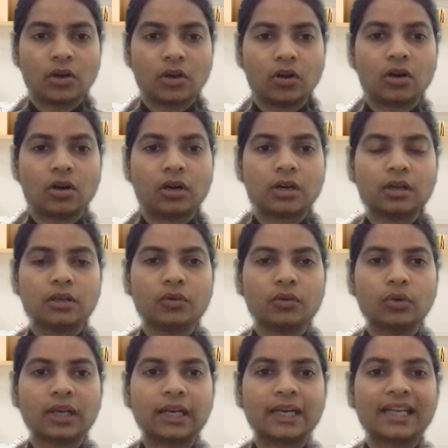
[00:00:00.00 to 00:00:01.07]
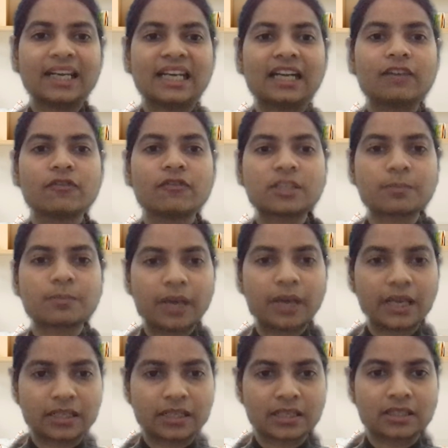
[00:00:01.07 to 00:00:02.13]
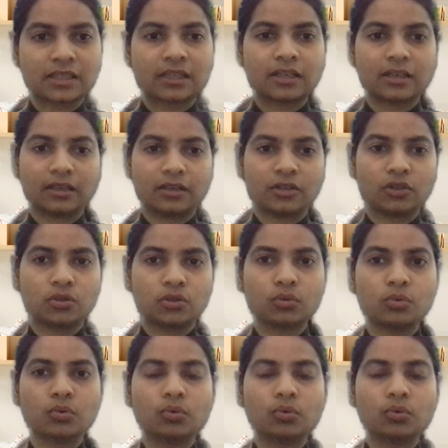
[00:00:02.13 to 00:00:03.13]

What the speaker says: or you are getting enough space to